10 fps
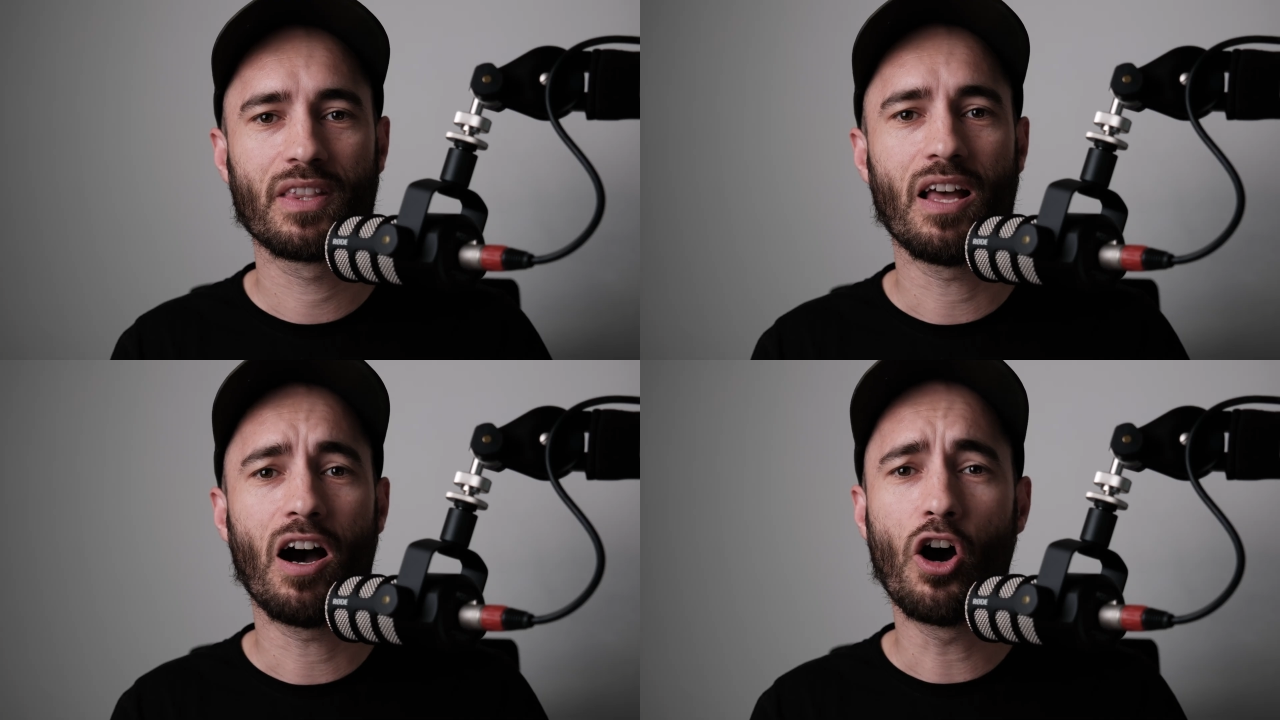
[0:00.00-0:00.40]

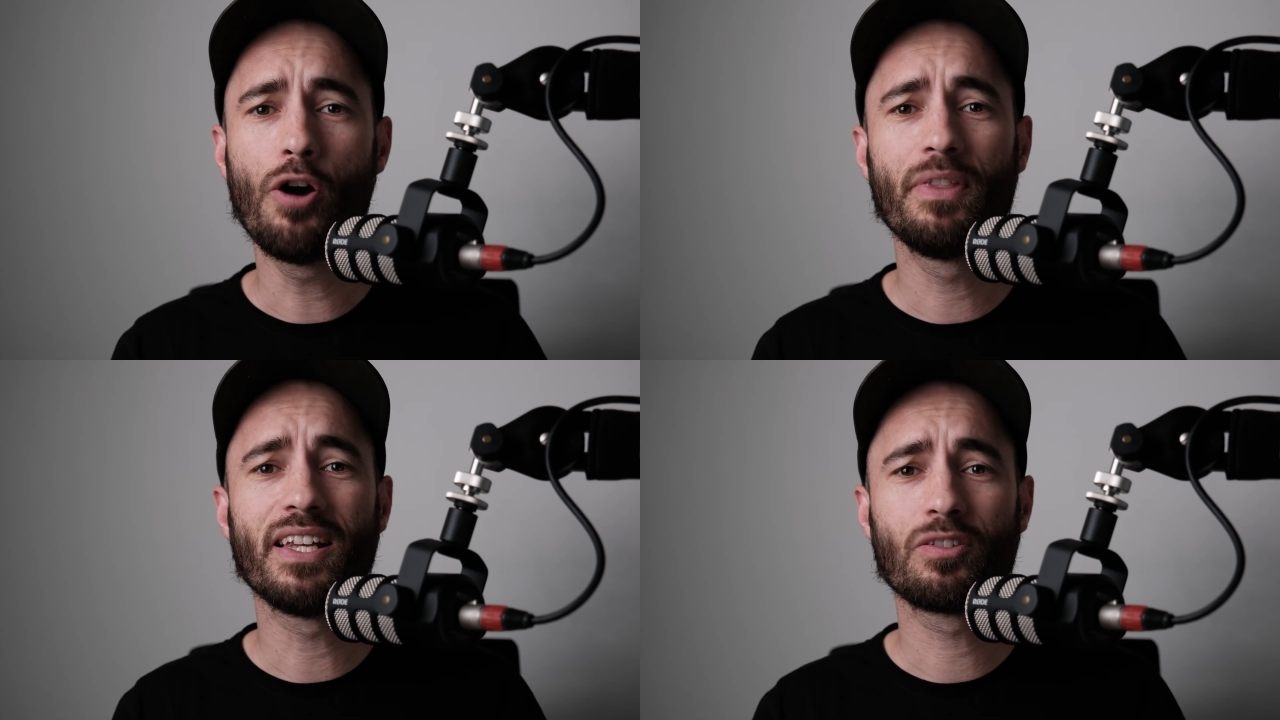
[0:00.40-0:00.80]
Now I
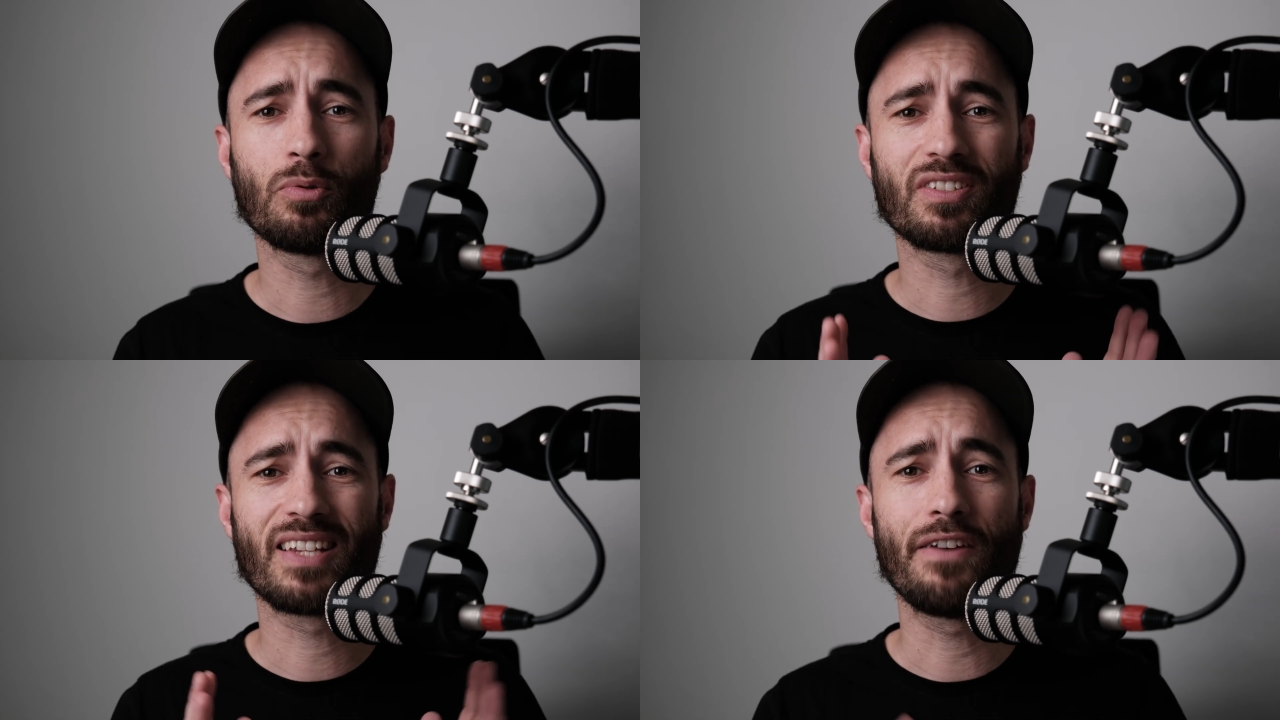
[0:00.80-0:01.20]
hope this
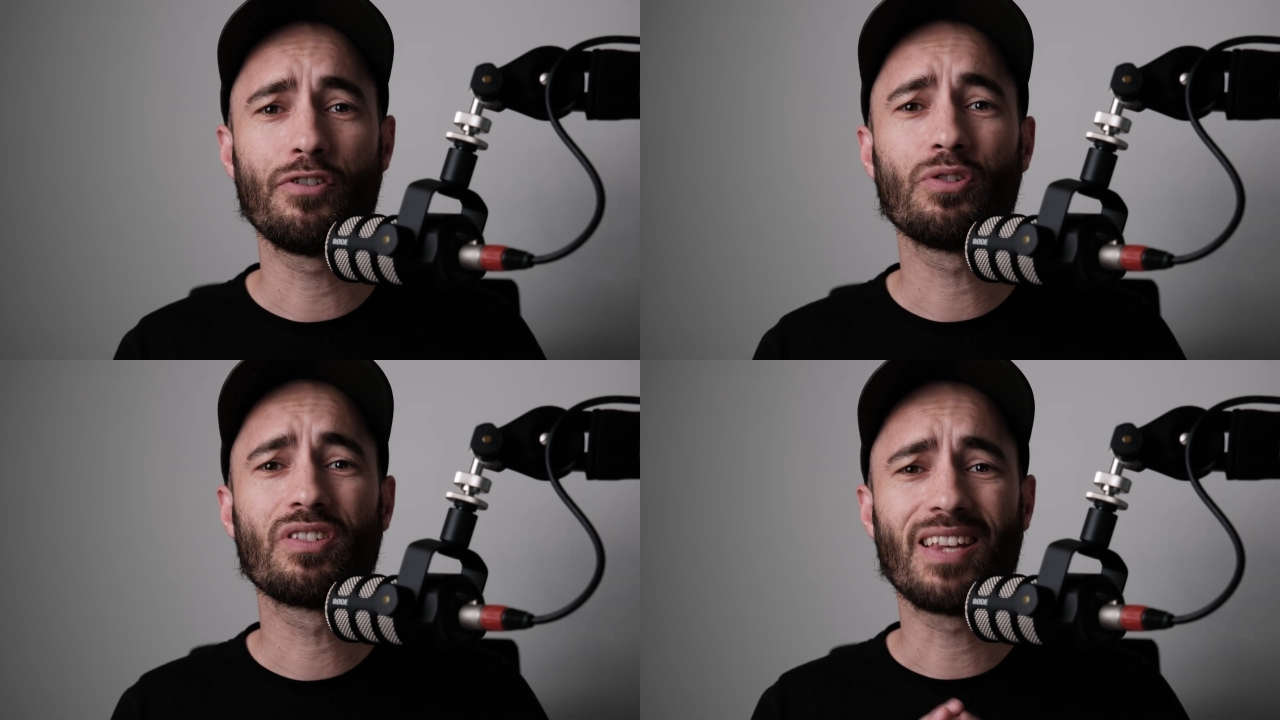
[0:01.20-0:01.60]
will save
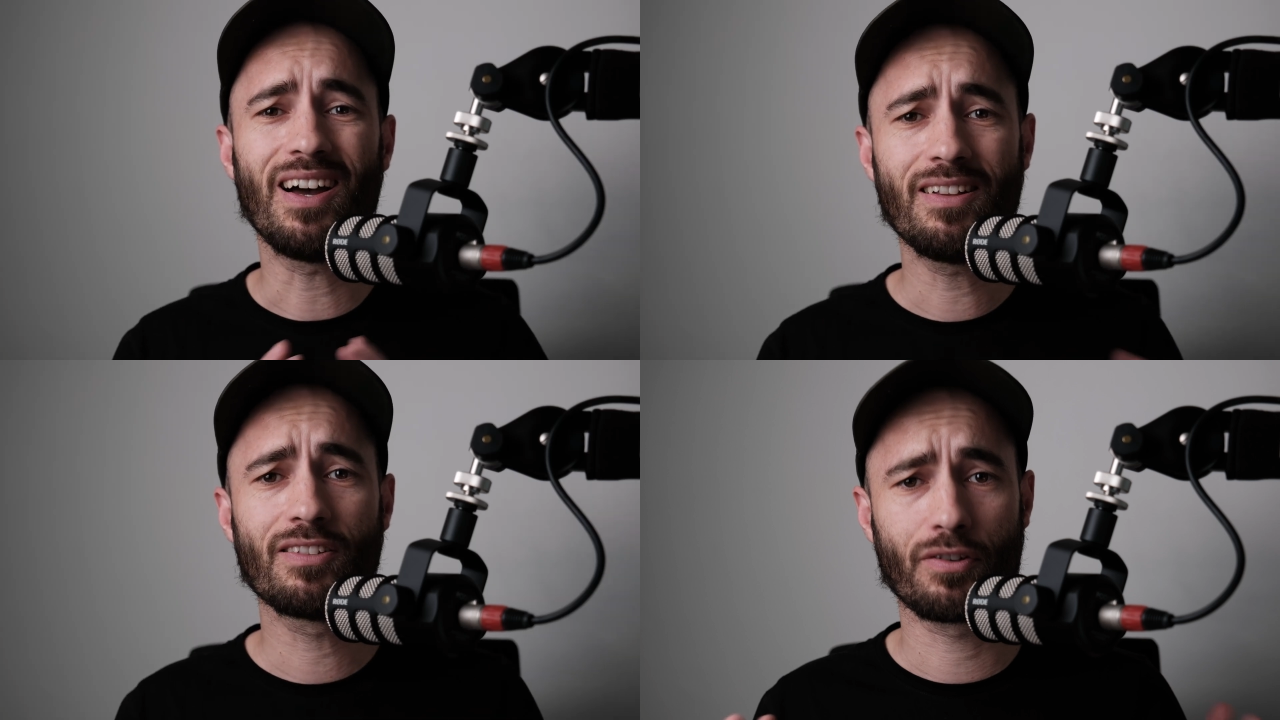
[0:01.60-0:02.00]
you
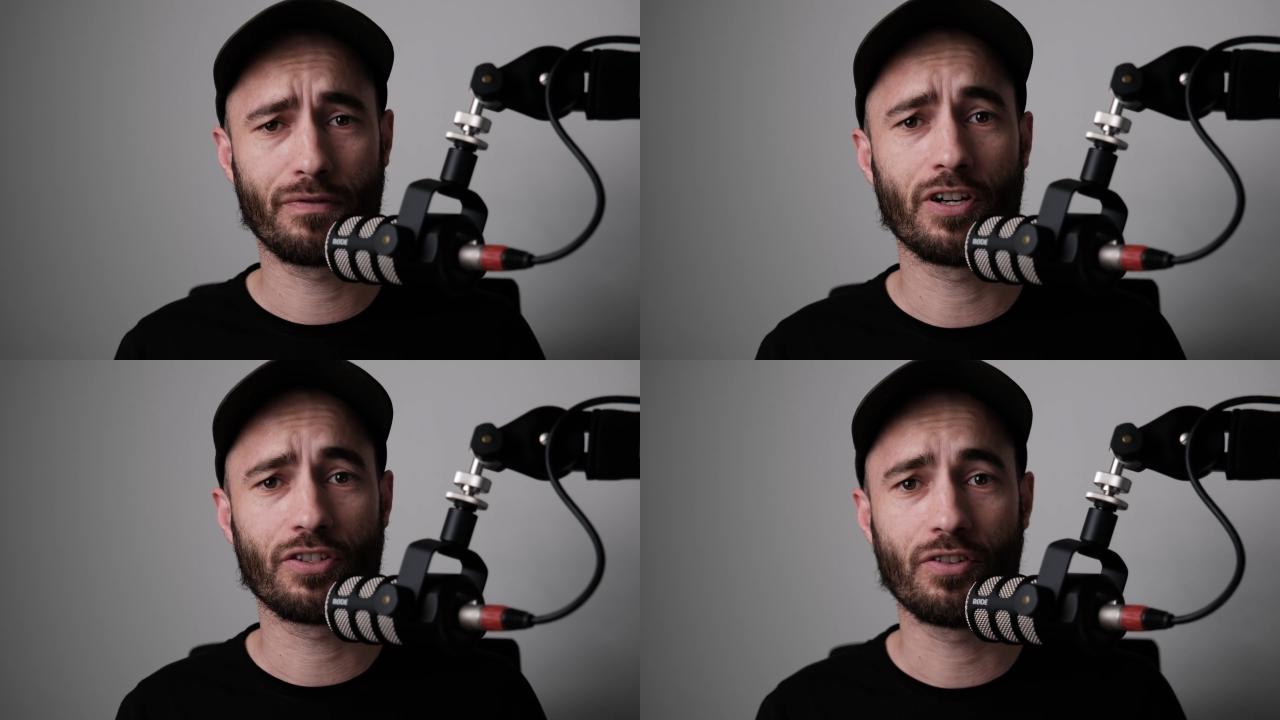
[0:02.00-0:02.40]
tons of
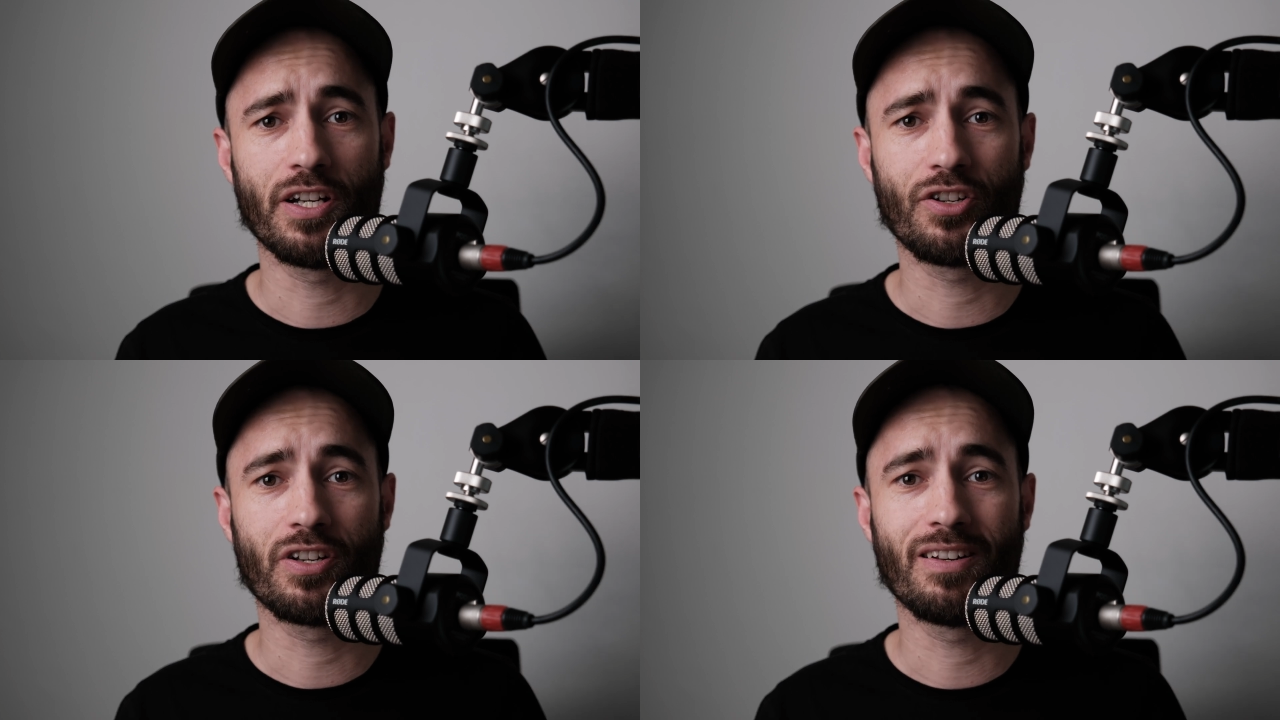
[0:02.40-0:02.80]

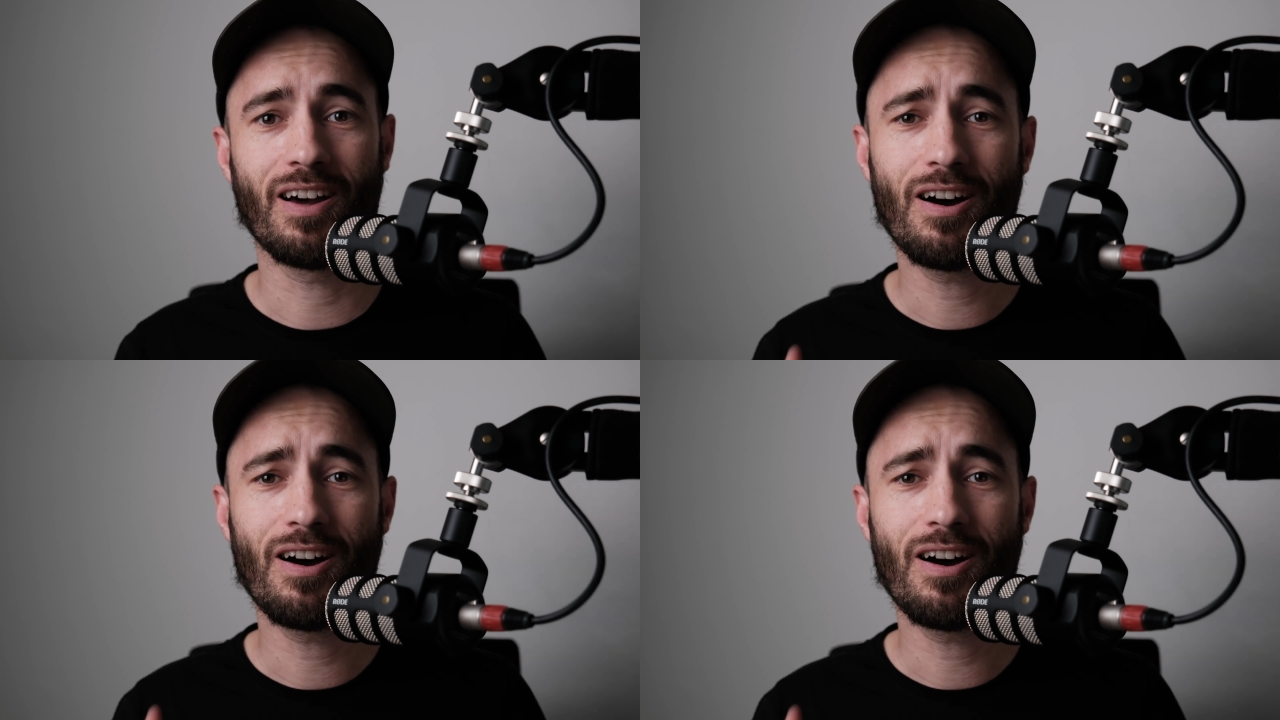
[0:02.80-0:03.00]
frustration.